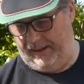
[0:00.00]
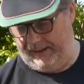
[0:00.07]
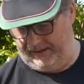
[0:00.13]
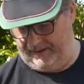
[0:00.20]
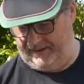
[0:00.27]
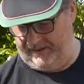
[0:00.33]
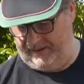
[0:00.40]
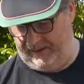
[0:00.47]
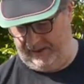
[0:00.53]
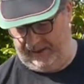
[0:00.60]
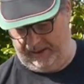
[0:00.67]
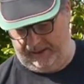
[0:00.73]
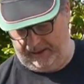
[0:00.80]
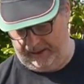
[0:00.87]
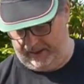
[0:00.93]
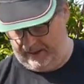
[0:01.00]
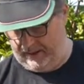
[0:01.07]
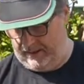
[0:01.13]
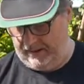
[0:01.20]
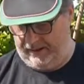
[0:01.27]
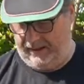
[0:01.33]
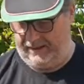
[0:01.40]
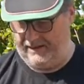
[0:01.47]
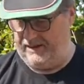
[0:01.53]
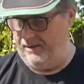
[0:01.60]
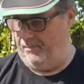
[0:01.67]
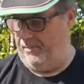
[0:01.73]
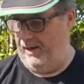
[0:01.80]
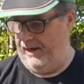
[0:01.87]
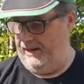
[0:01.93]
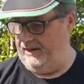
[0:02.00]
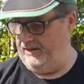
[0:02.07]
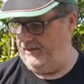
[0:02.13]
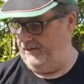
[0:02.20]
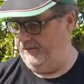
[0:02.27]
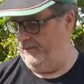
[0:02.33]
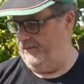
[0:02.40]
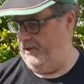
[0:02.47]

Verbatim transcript: that's the that's the base.